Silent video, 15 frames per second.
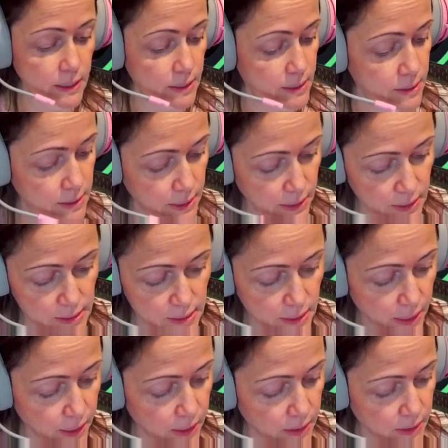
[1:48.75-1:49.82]
steady
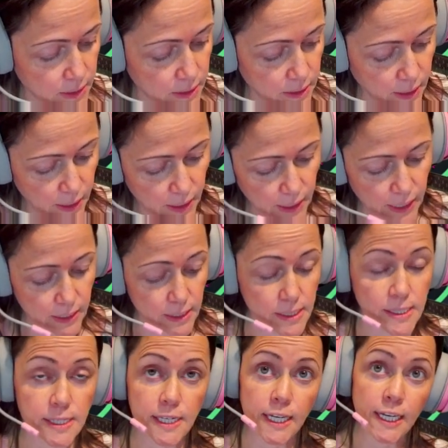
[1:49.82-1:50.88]
state, and
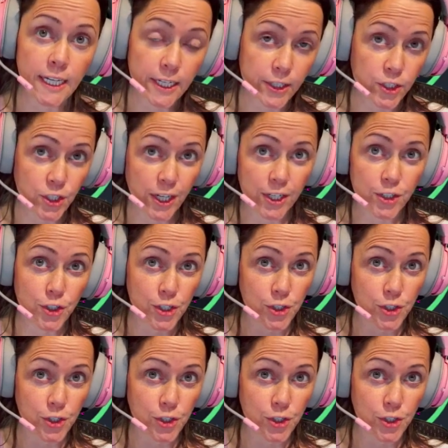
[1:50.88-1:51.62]
this is a heat exchanger,